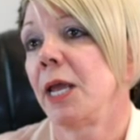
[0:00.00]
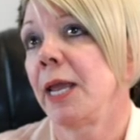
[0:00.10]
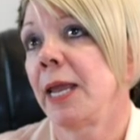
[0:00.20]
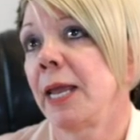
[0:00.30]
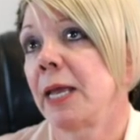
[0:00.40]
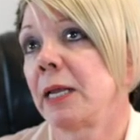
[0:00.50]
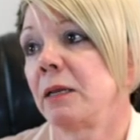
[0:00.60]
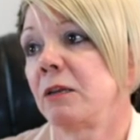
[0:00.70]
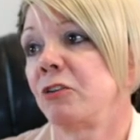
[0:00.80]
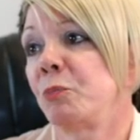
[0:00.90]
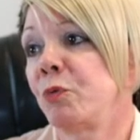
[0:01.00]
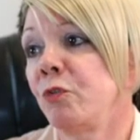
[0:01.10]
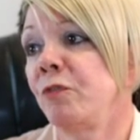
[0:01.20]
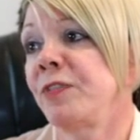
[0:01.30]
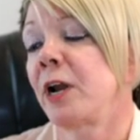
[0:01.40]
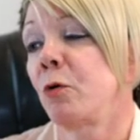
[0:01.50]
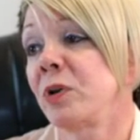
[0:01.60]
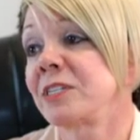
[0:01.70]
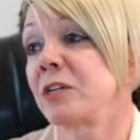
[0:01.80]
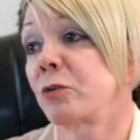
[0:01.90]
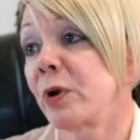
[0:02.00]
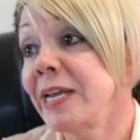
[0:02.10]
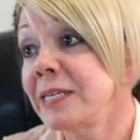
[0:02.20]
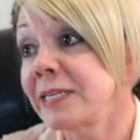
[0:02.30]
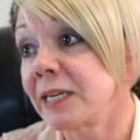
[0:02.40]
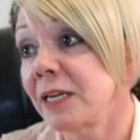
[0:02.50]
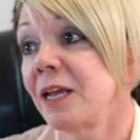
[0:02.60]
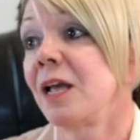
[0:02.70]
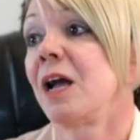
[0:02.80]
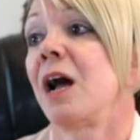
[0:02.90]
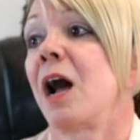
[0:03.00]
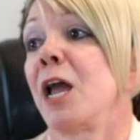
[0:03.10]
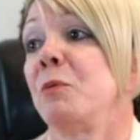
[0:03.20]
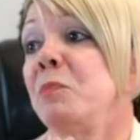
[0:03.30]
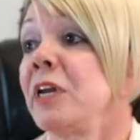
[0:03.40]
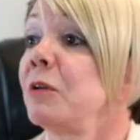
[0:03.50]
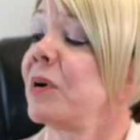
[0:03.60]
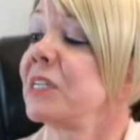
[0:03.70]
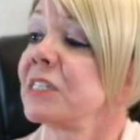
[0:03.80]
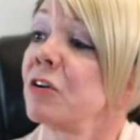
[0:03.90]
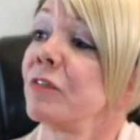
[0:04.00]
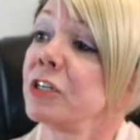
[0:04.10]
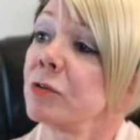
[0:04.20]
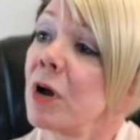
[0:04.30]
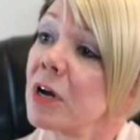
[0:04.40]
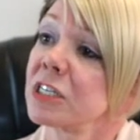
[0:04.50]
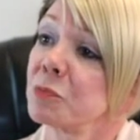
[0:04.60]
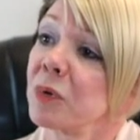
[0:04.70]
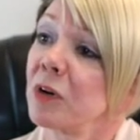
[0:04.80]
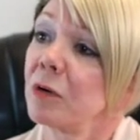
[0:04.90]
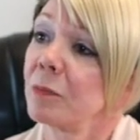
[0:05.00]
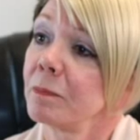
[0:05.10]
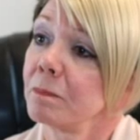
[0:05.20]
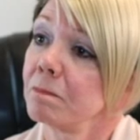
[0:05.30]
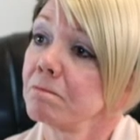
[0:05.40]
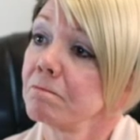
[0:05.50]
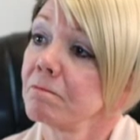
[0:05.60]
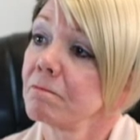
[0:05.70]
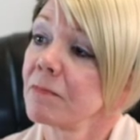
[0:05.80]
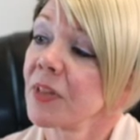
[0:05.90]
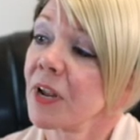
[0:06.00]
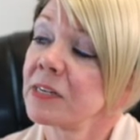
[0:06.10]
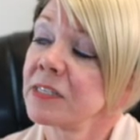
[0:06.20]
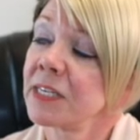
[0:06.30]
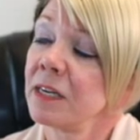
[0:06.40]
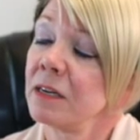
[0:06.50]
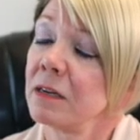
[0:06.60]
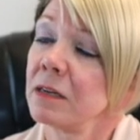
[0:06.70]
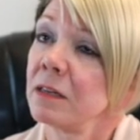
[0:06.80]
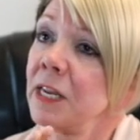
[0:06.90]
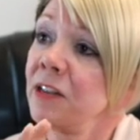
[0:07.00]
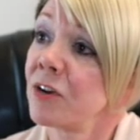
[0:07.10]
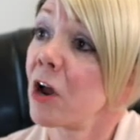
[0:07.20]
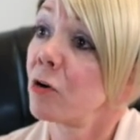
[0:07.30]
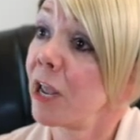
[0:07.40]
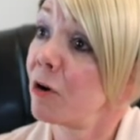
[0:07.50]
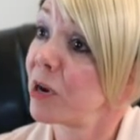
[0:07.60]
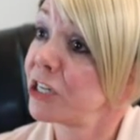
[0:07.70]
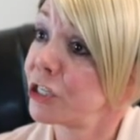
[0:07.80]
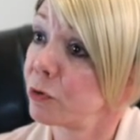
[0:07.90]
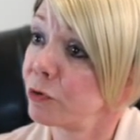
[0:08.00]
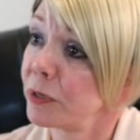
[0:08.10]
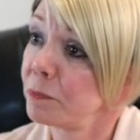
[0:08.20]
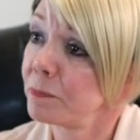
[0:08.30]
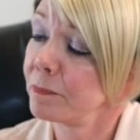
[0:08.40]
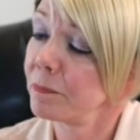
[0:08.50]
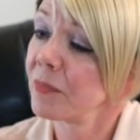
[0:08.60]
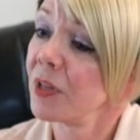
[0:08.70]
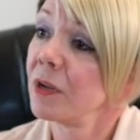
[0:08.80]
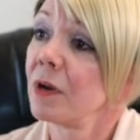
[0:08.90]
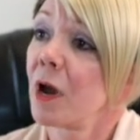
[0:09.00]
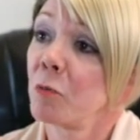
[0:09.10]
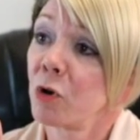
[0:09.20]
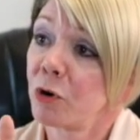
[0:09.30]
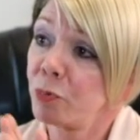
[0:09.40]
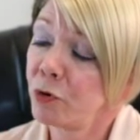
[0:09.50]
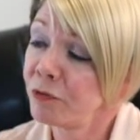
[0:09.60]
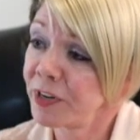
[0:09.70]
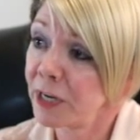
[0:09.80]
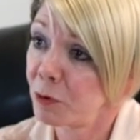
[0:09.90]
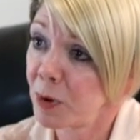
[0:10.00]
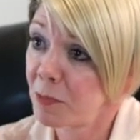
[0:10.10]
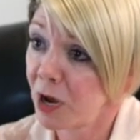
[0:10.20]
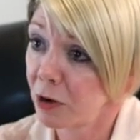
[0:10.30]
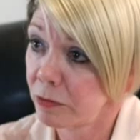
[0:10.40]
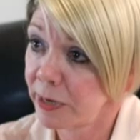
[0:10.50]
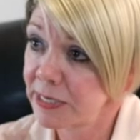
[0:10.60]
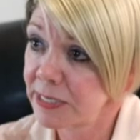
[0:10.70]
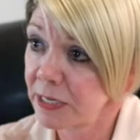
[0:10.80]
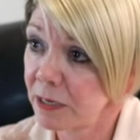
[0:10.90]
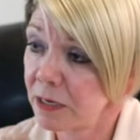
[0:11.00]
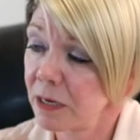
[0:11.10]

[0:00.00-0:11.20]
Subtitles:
And to prove that I wasn't crazy, I admitted myself into a hospital. I said, he's not going to have my children. I'm going to prove to him I'm not crazy.